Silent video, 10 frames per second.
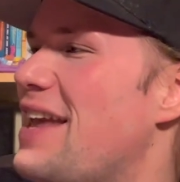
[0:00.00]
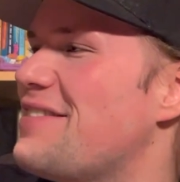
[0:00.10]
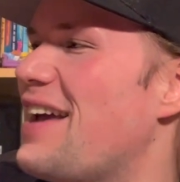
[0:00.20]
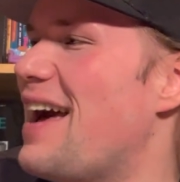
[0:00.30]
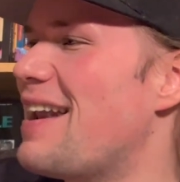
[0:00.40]

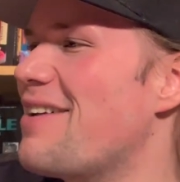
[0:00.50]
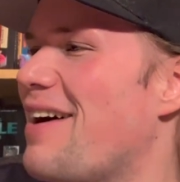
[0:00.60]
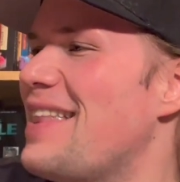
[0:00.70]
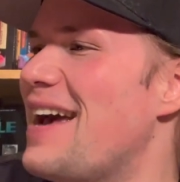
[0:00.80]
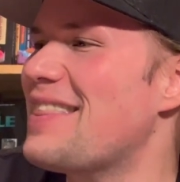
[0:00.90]
because I don't know.
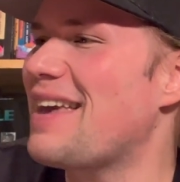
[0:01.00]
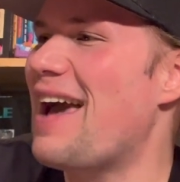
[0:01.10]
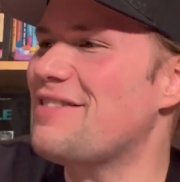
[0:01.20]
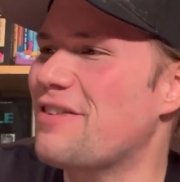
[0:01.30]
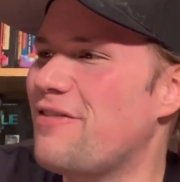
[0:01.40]
I like the
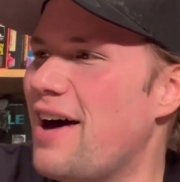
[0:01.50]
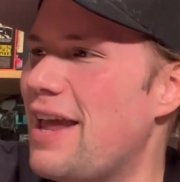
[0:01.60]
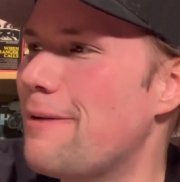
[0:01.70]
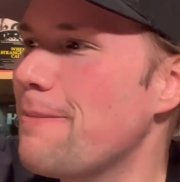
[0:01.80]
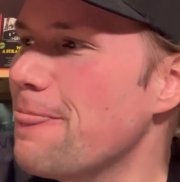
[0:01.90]
guy. He's like
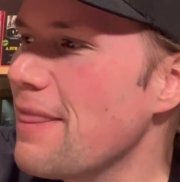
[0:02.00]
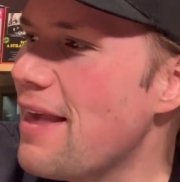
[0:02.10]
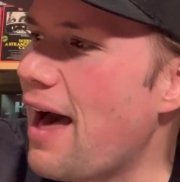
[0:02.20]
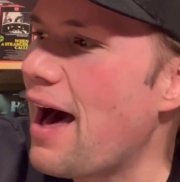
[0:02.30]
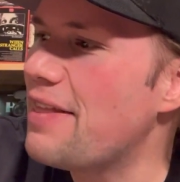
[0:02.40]
funny.
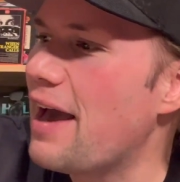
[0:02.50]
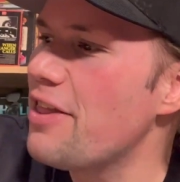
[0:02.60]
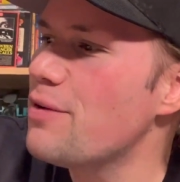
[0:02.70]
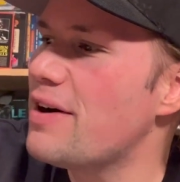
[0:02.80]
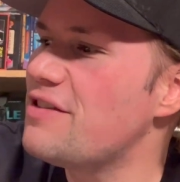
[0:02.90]
The
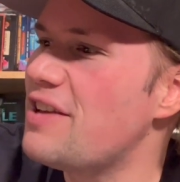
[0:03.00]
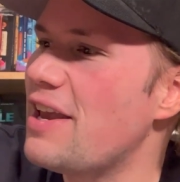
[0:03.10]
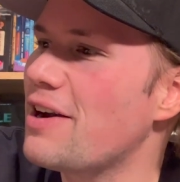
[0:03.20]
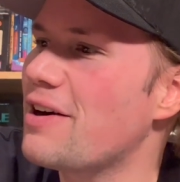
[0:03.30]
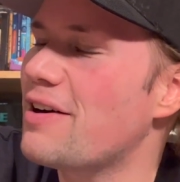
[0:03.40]
other ones
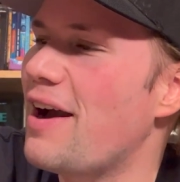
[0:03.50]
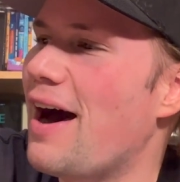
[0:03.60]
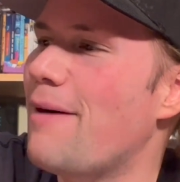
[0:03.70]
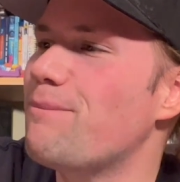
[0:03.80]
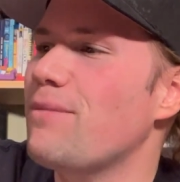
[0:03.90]
here
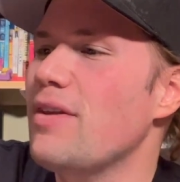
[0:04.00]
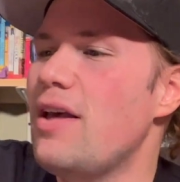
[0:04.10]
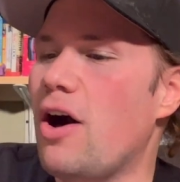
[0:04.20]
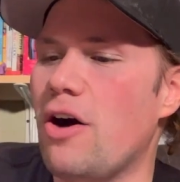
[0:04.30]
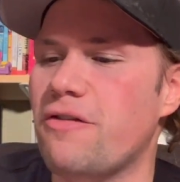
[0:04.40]

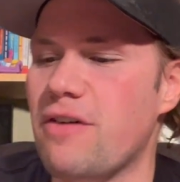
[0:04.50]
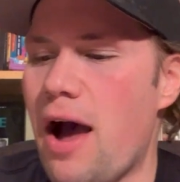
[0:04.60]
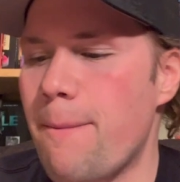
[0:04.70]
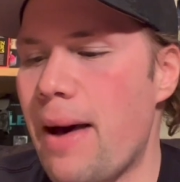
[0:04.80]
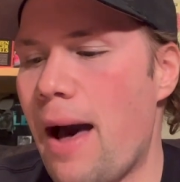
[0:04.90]
are
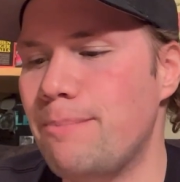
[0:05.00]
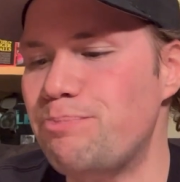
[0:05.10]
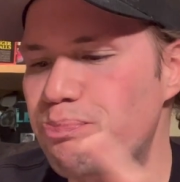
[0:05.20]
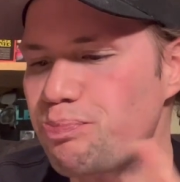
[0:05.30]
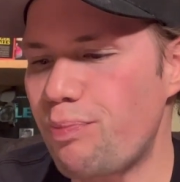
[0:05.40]

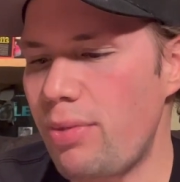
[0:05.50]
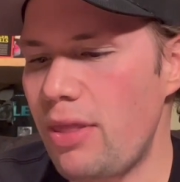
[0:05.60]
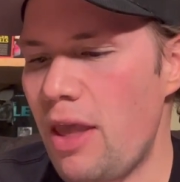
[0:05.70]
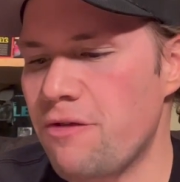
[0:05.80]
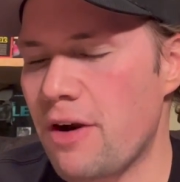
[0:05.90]
from
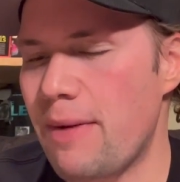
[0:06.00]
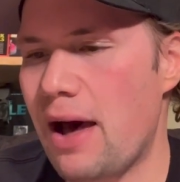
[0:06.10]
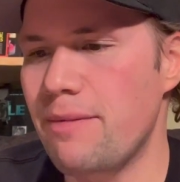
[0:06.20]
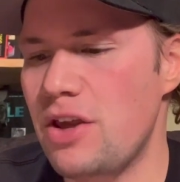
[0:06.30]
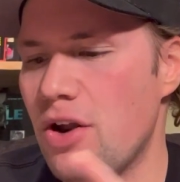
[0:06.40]

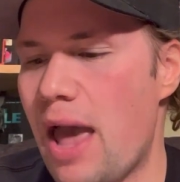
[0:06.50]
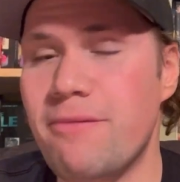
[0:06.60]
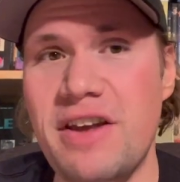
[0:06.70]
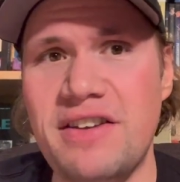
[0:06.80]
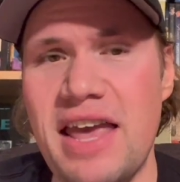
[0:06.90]
you know,
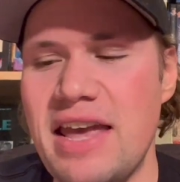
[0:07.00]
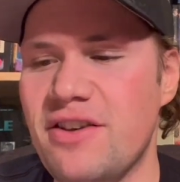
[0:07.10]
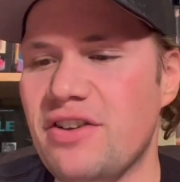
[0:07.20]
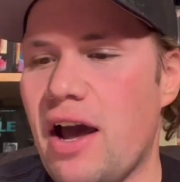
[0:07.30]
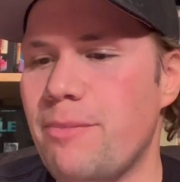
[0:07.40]
MVD, and
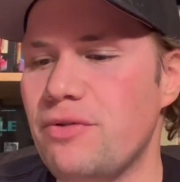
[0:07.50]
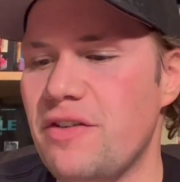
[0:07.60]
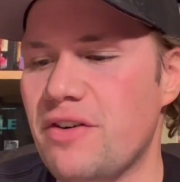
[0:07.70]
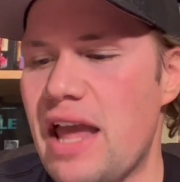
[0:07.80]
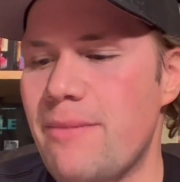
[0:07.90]
there's a couple
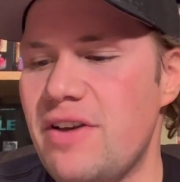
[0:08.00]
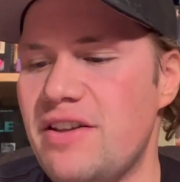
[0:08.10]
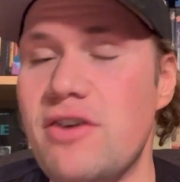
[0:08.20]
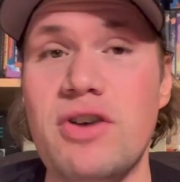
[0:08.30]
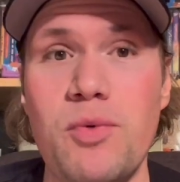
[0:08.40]
different
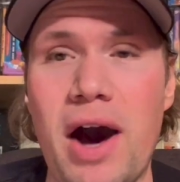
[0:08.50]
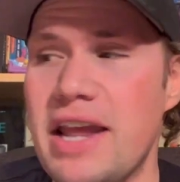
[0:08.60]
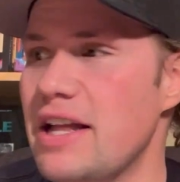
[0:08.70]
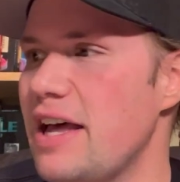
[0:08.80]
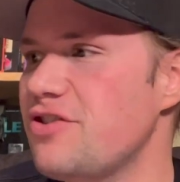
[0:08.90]
MVD
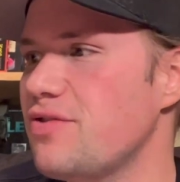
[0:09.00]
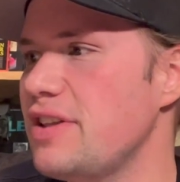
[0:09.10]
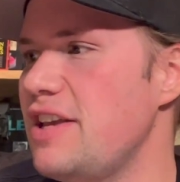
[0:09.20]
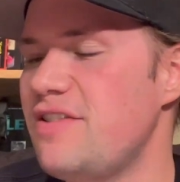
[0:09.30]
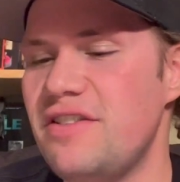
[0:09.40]
Rewind collection releases